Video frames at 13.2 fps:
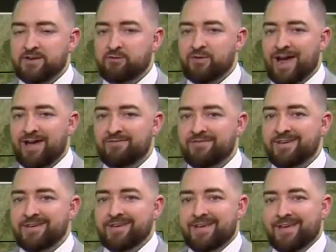arrive
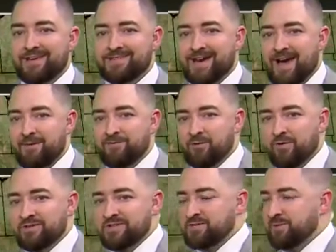in time
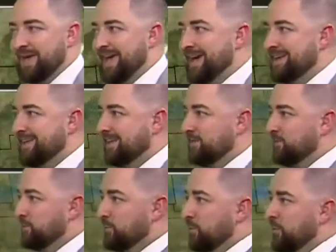for us as we head
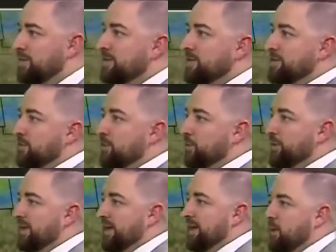into the
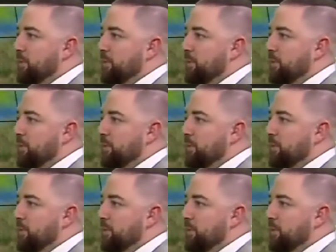weekend. Now,